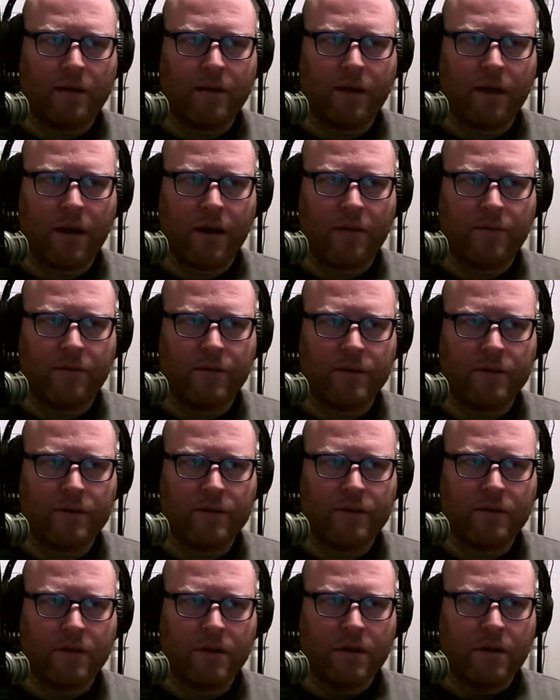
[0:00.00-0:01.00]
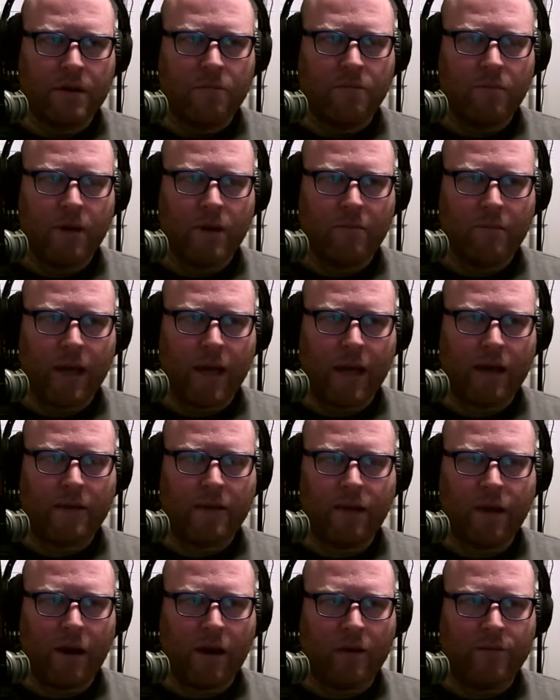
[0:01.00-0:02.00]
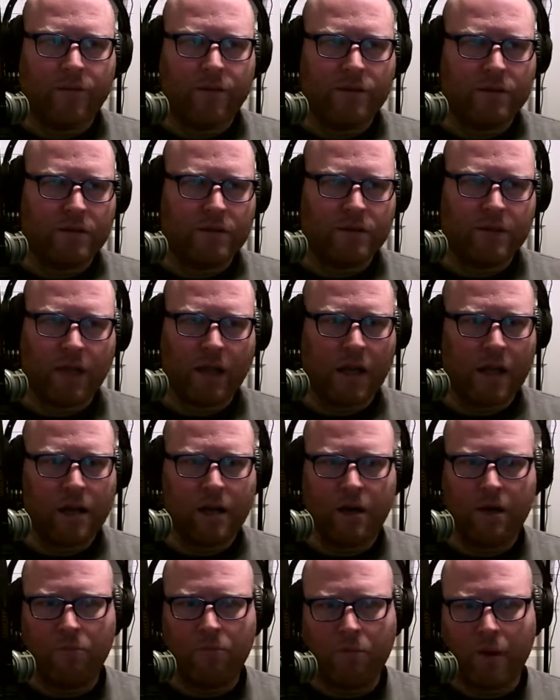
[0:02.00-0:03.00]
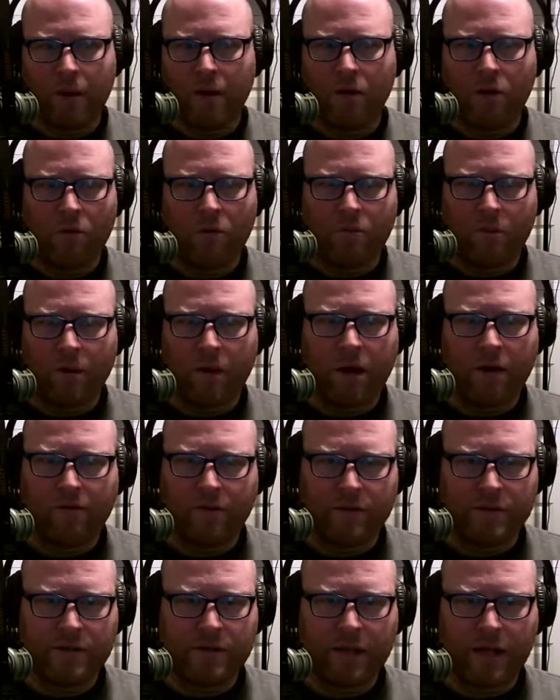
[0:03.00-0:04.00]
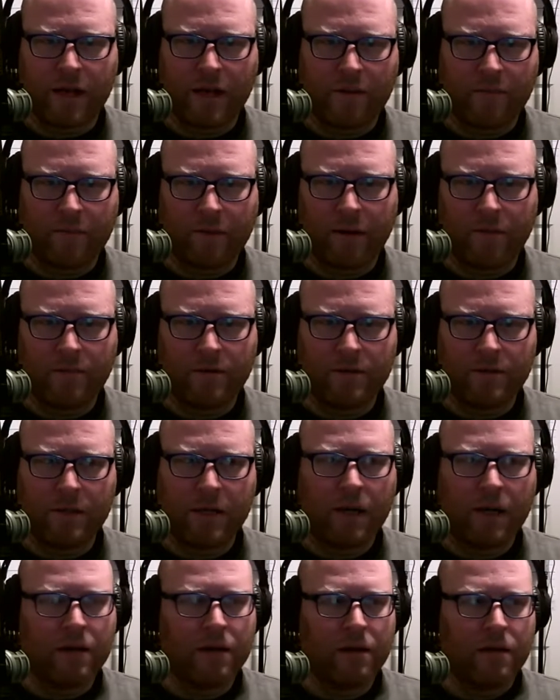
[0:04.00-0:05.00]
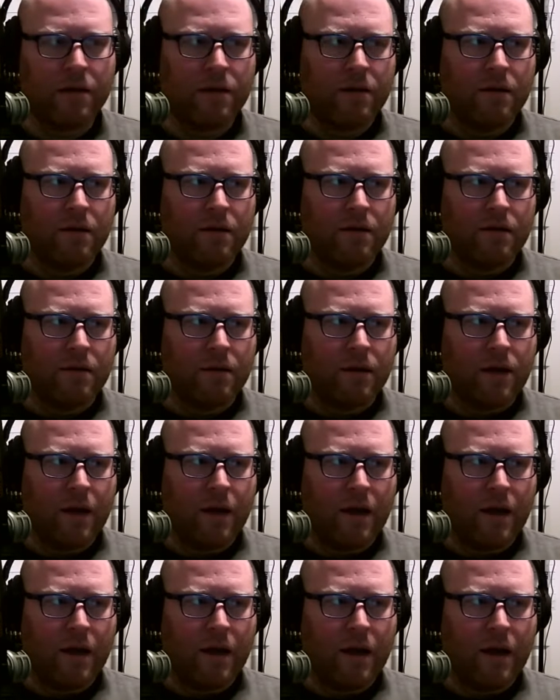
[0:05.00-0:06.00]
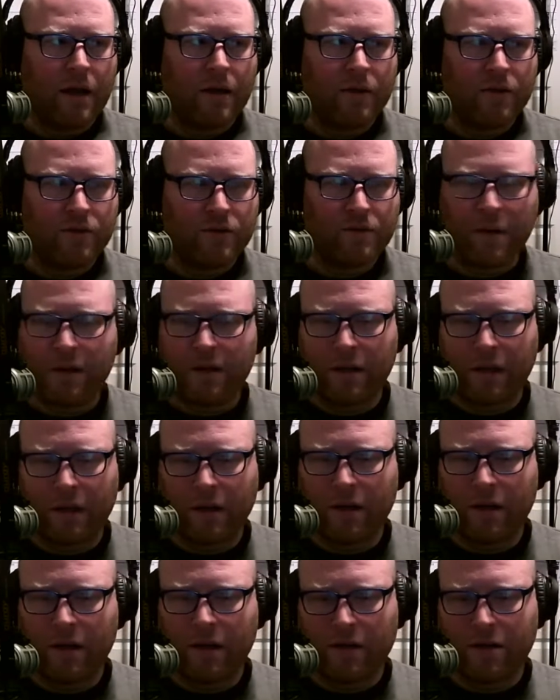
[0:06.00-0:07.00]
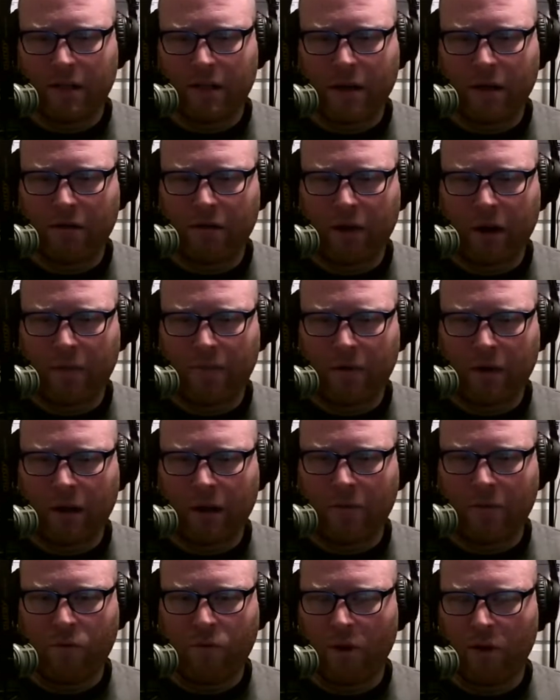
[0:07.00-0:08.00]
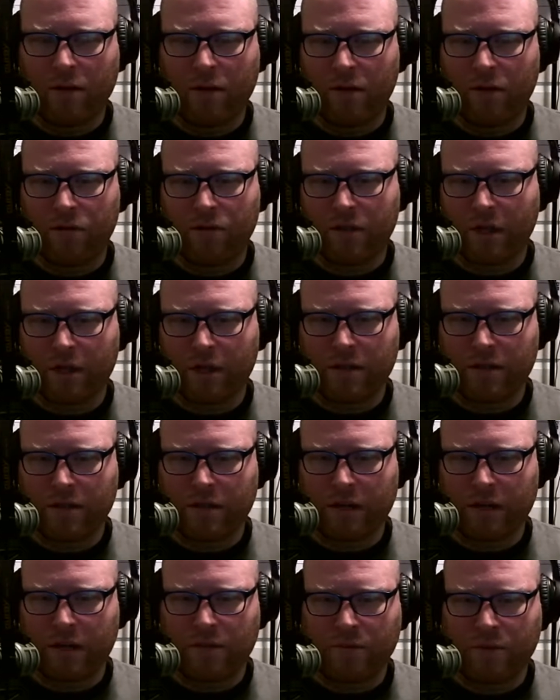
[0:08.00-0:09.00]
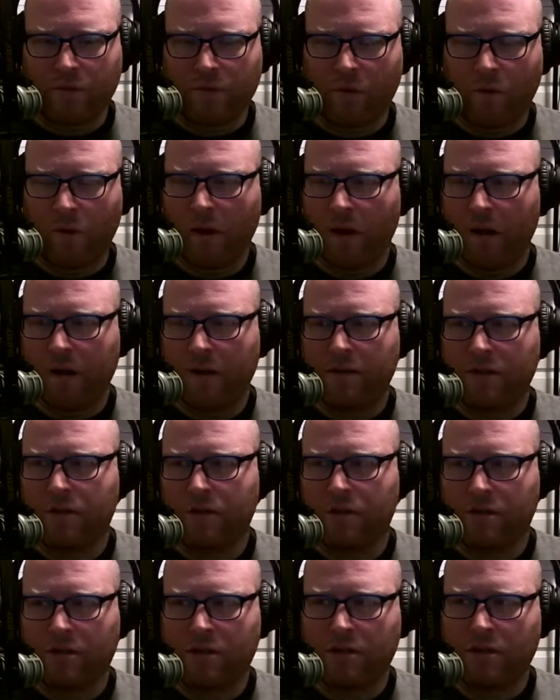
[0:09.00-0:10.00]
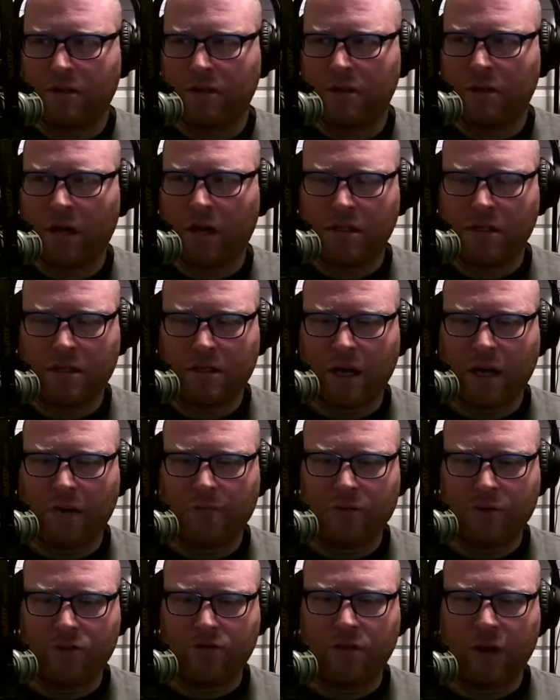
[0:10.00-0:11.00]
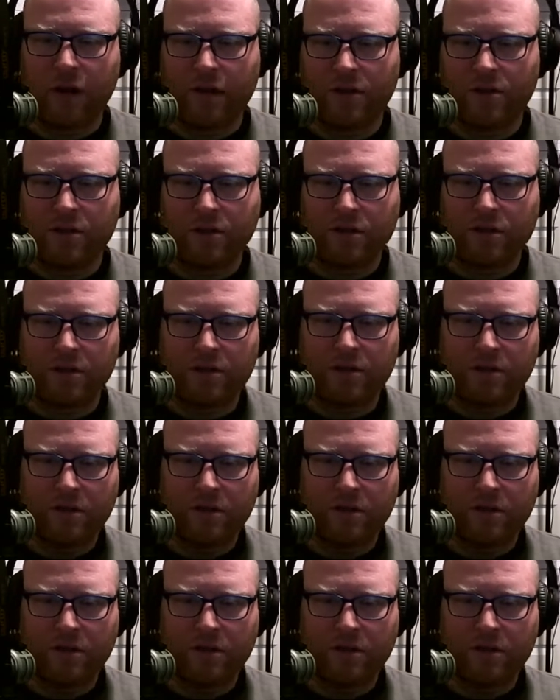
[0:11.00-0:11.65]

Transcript: to the office, but back to the office is again in a big open office setup, and I'm just like, how do you expect to get us to get crap done? I've worked in those kinds of settings before, and it's just nonstop distractions.